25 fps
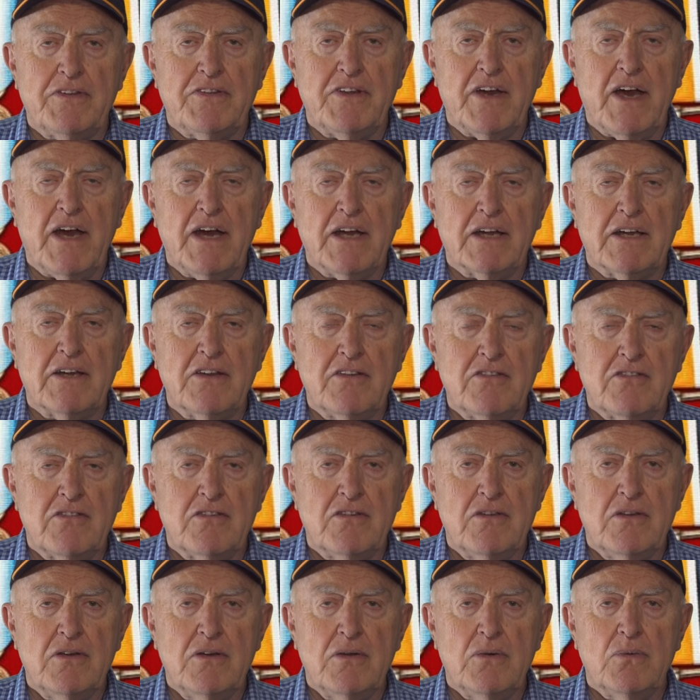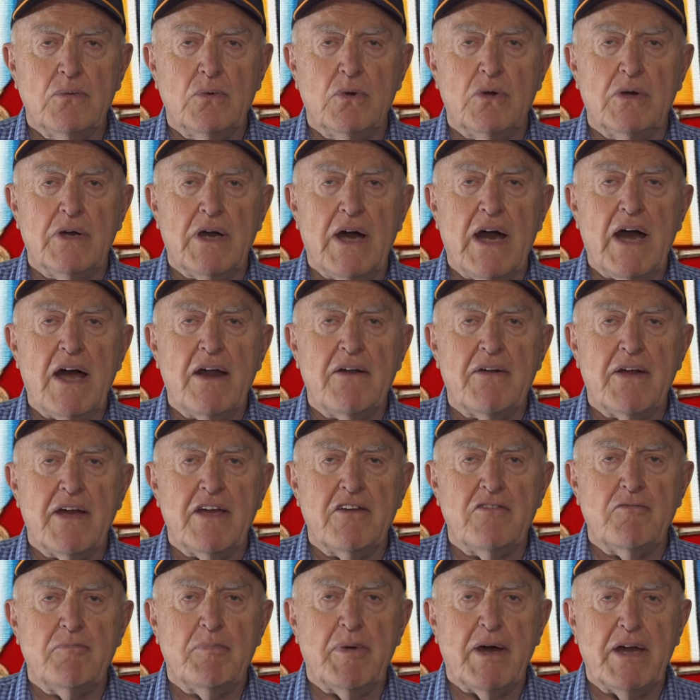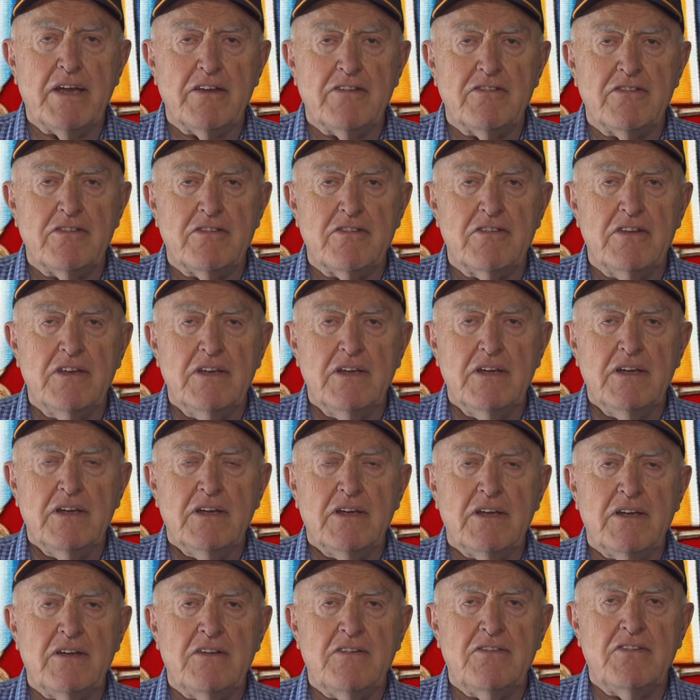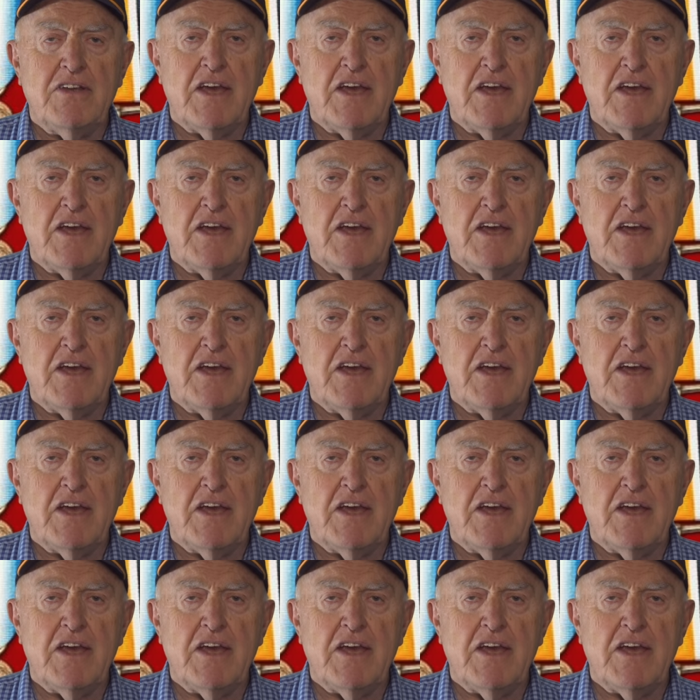targets were RAF bases in